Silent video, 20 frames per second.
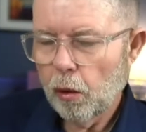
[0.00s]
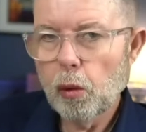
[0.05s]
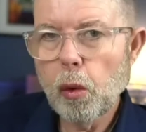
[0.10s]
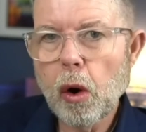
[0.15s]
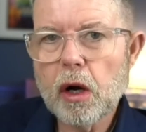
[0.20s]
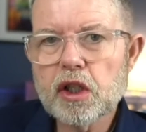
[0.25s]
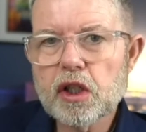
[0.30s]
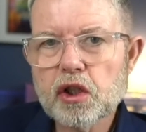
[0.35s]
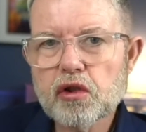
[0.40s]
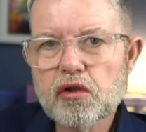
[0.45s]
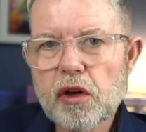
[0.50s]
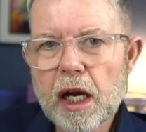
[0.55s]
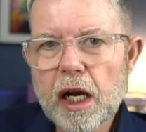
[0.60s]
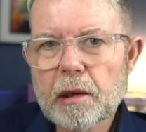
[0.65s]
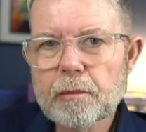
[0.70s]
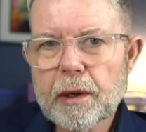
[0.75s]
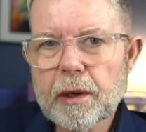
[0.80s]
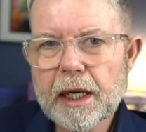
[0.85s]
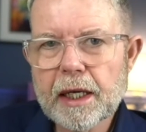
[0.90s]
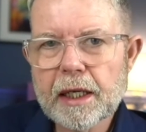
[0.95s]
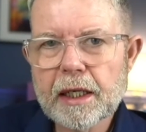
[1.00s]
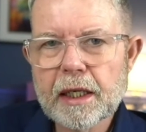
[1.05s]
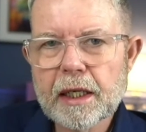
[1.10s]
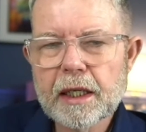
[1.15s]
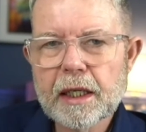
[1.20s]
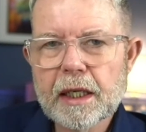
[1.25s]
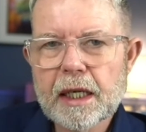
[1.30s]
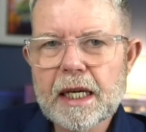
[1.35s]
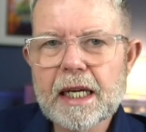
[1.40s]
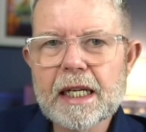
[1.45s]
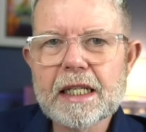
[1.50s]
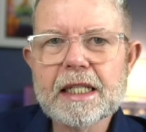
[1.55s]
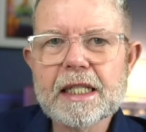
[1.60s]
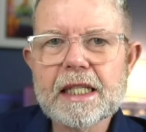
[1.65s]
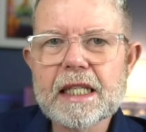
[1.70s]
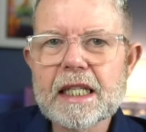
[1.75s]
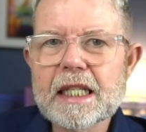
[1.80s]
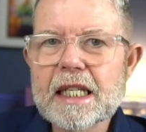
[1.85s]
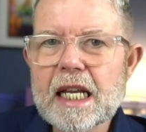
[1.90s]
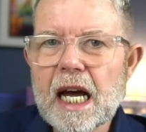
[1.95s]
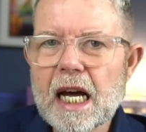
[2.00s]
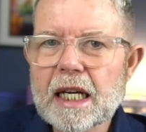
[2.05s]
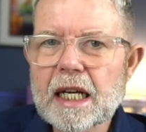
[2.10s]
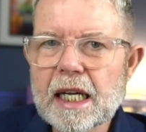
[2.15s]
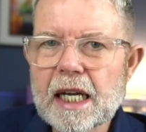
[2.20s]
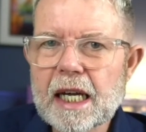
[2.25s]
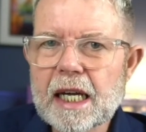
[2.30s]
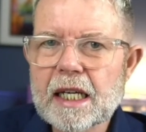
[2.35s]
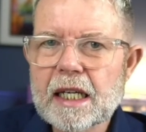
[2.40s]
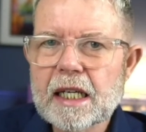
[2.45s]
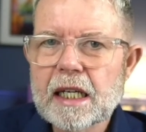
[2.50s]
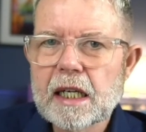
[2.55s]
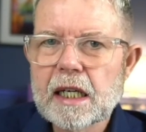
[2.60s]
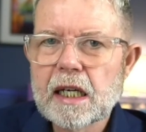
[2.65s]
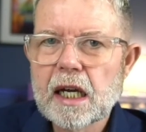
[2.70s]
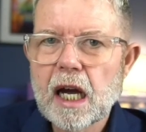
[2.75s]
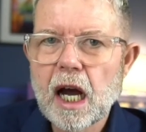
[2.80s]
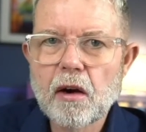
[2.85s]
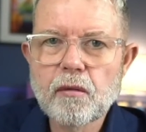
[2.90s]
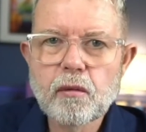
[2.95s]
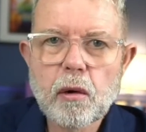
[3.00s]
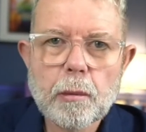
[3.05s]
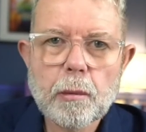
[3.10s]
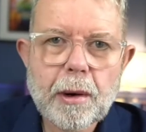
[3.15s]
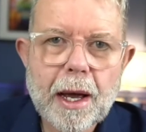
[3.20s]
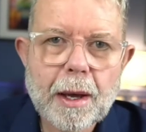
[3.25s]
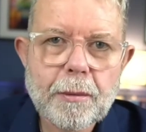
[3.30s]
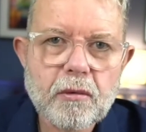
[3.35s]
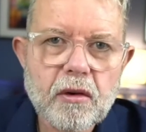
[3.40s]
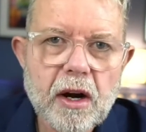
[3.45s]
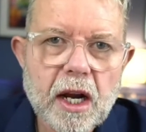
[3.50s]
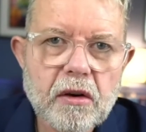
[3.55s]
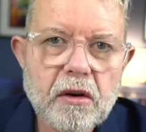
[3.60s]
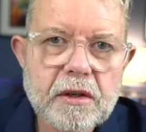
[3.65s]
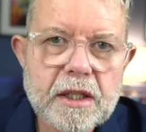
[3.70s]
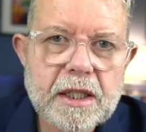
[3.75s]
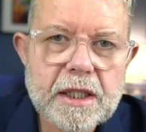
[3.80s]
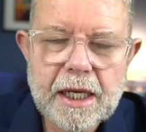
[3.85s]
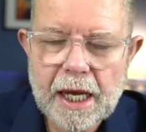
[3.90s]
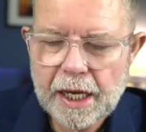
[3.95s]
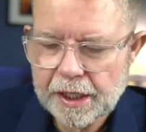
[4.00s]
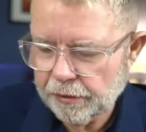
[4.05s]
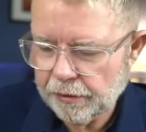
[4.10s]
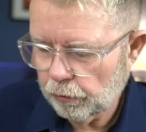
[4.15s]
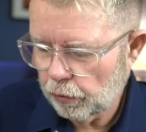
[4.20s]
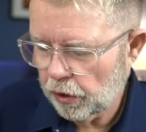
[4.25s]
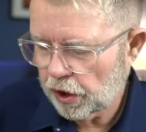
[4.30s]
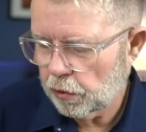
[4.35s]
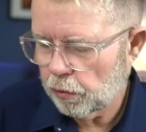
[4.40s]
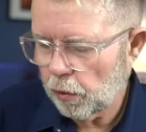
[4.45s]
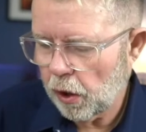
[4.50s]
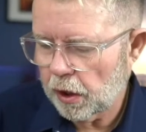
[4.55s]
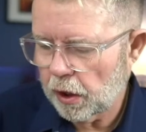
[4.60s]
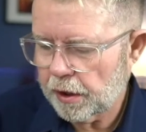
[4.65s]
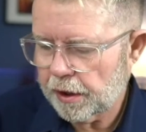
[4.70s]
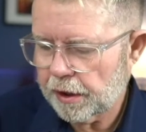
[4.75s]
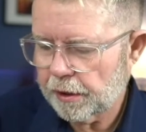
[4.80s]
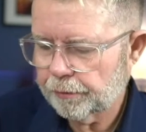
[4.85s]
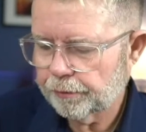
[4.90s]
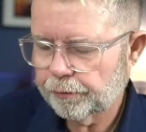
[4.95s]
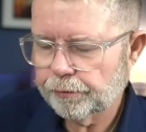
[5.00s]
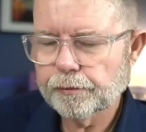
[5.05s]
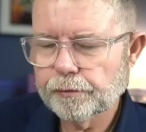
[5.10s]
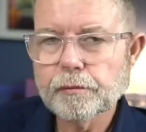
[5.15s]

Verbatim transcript: what struck me is the nugget of what Pam Gregory said, which was